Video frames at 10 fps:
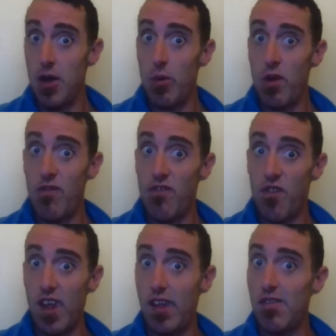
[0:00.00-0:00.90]
with
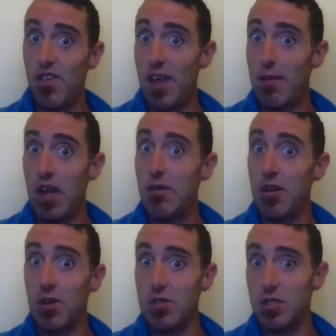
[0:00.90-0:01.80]
friends, family,
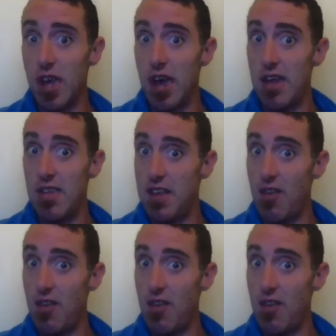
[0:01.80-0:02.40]
anyone else that